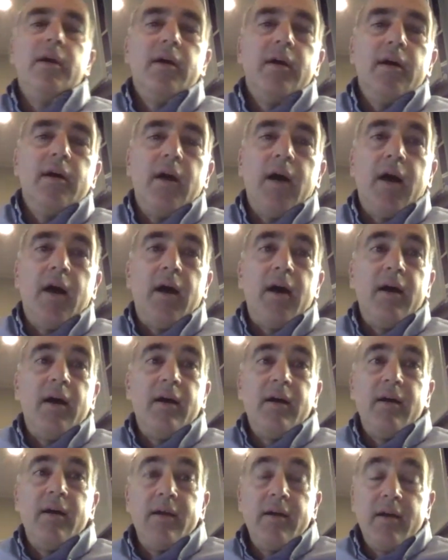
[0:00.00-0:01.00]

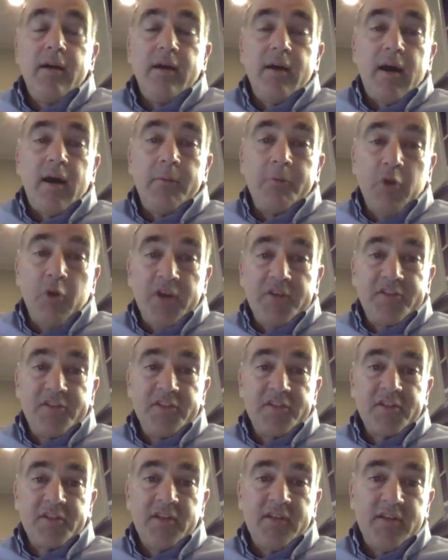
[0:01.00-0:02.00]
I'm Greg
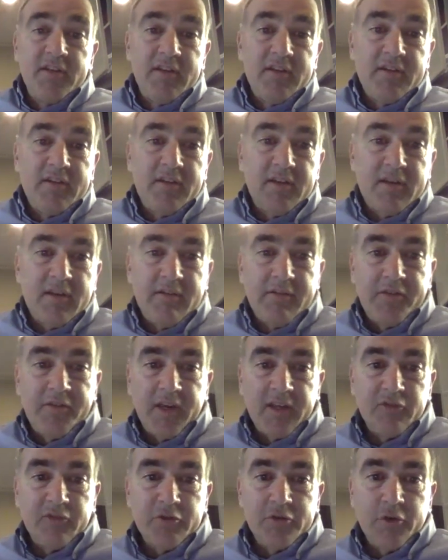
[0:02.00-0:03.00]
Siskin.
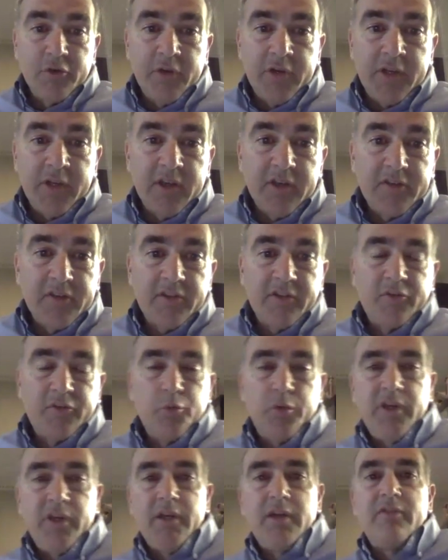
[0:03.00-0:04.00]
Thanks for joining us this
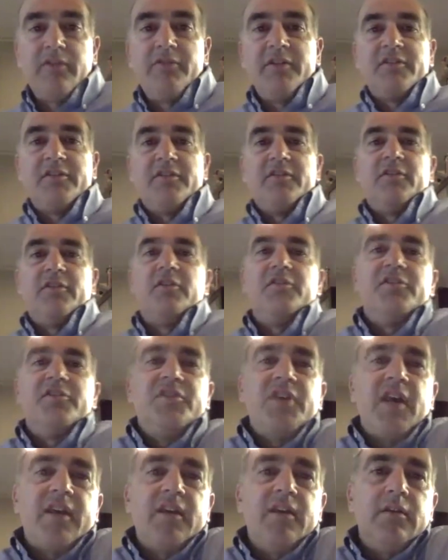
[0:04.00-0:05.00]
week. This is our
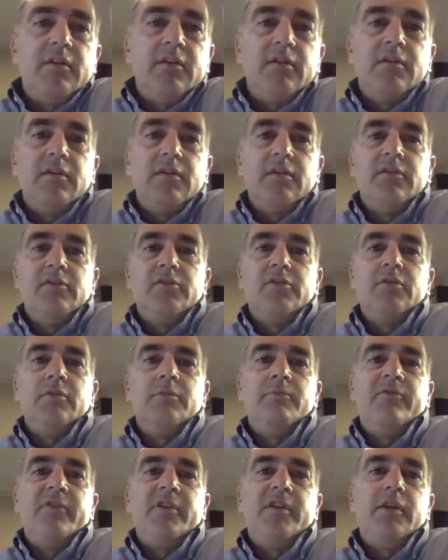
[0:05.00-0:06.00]
second
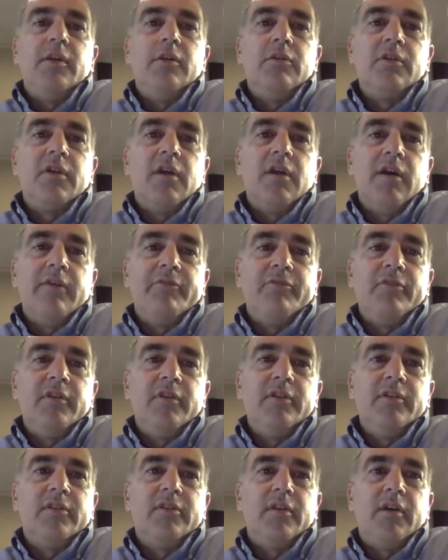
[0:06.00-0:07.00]
Zoom video
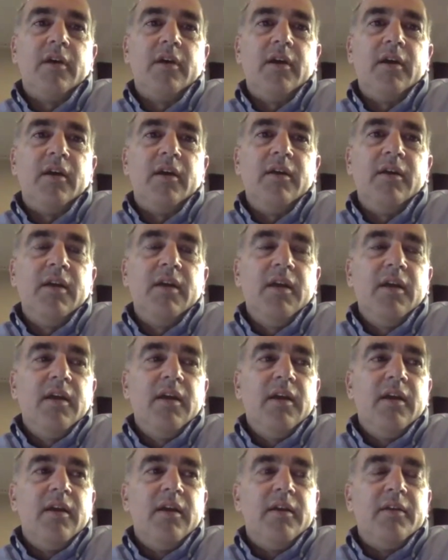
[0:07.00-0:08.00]
conference,
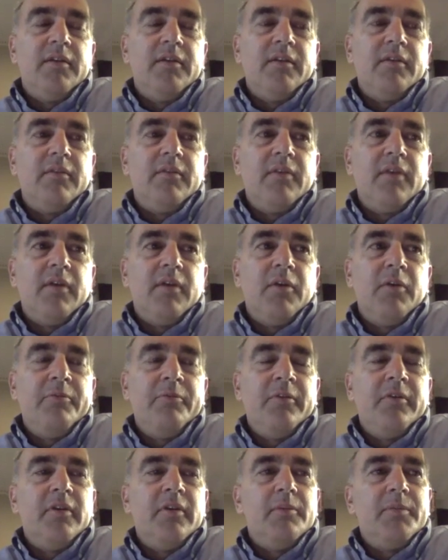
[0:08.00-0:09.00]
and
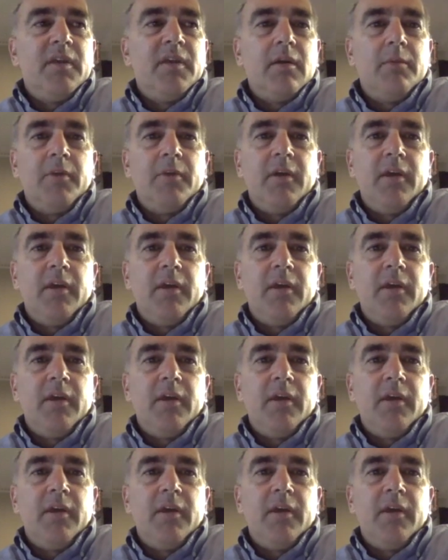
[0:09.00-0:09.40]
hopefully it'll become